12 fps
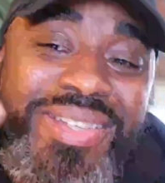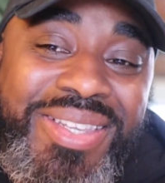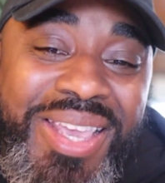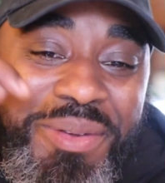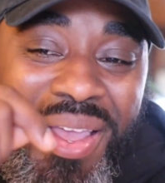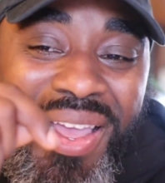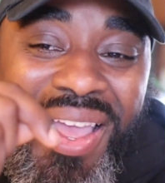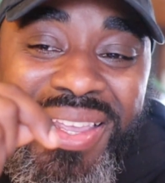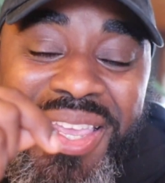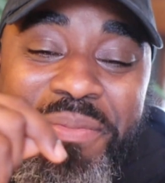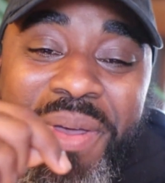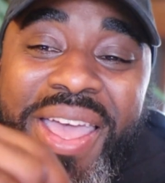Give, I
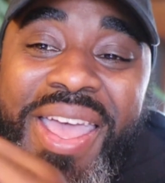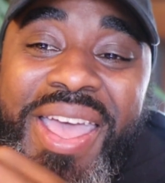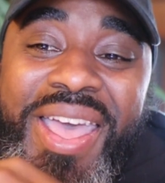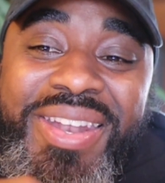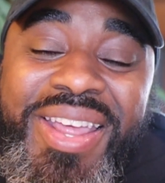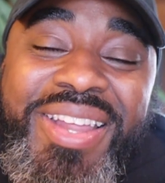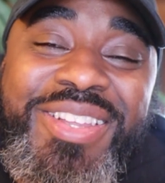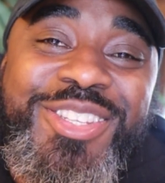get my hat and I